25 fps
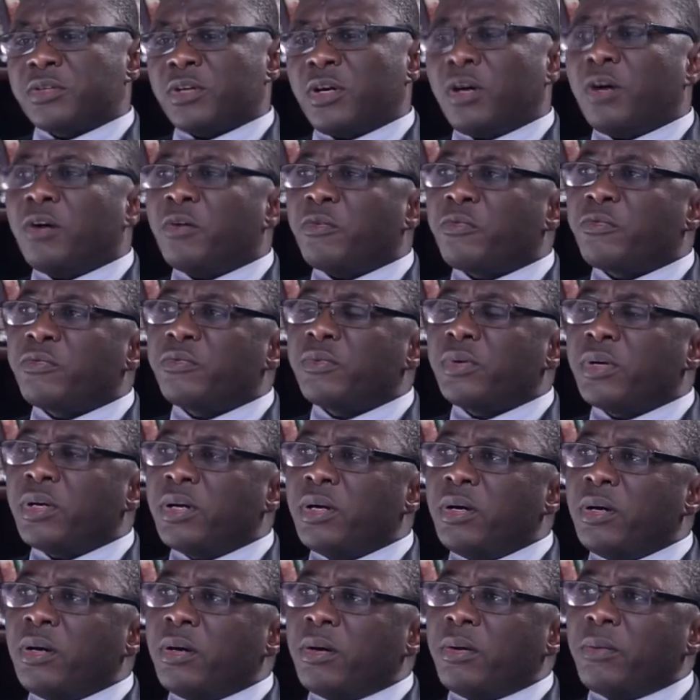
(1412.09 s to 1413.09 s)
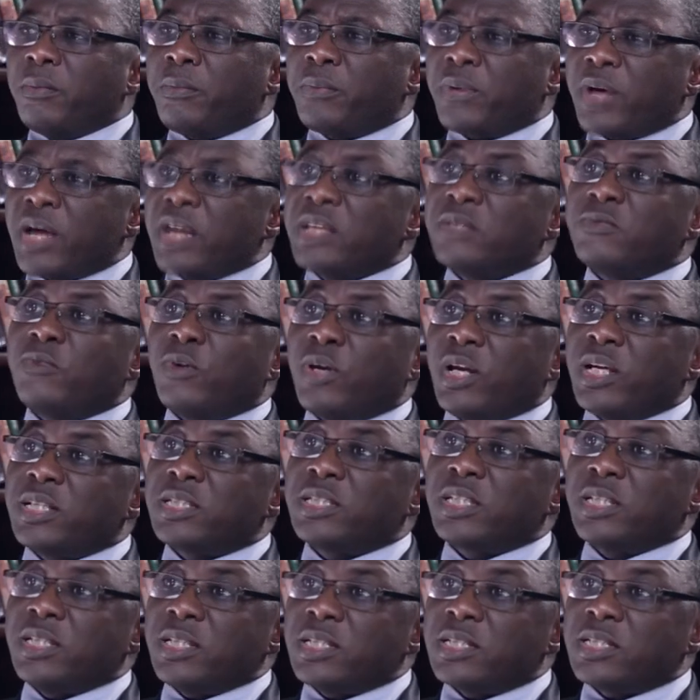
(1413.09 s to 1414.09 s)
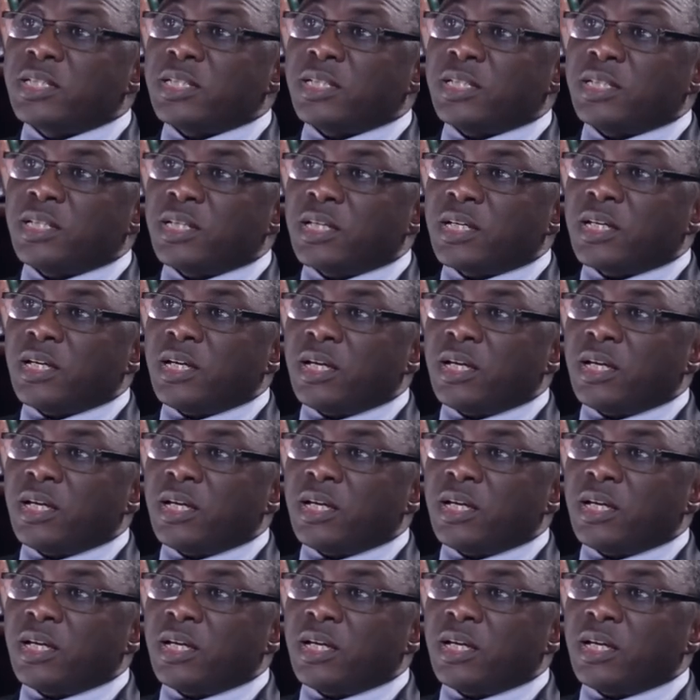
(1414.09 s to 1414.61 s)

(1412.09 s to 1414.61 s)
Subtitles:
of price volatility